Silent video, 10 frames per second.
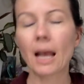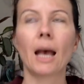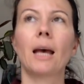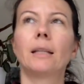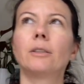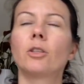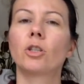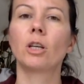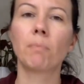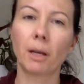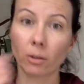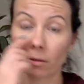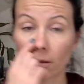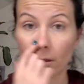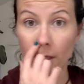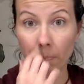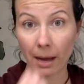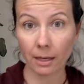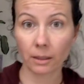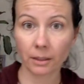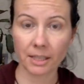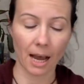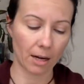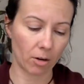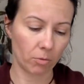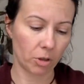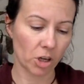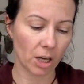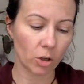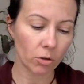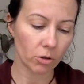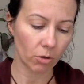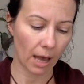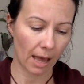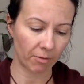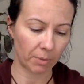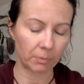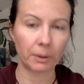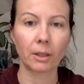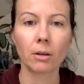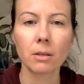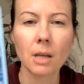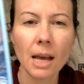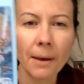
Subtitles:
and she made also the Spiral Tarot, which I used to have, but because